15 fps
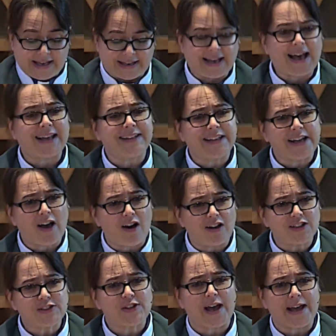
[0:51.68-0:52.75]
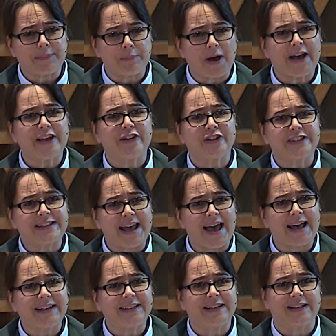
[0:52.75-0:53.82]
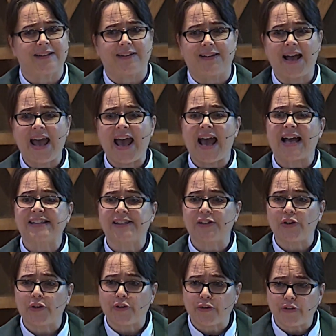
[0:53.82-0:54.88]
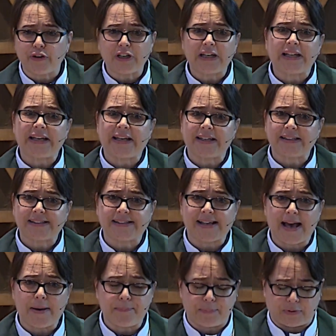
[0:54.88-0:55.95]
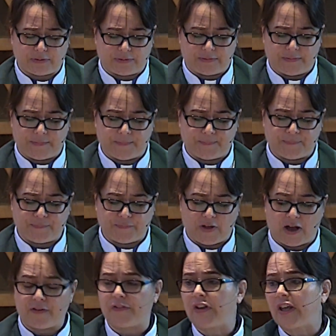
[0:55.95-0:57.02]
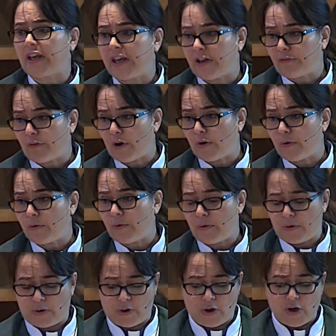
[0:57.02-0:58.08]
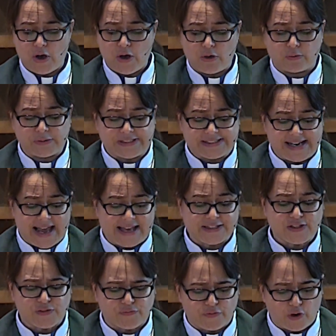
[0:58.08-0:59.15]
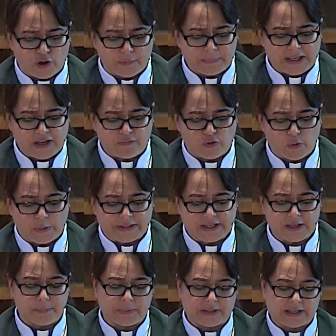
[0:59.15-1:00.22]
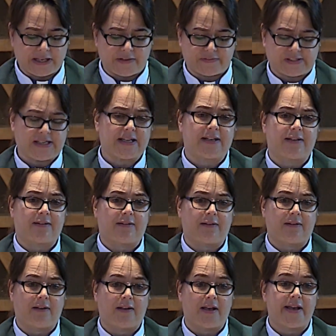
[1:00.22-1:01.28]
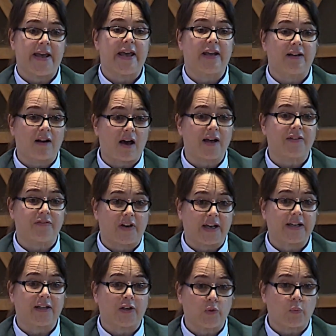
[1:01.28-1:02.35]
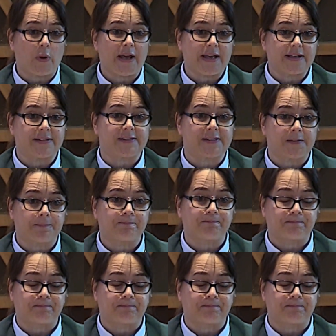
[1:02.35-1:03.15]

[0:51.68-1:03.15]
Gandhi also admired Daniel as an early example of a hero who stands firmly for what he believes in nonviolent ways.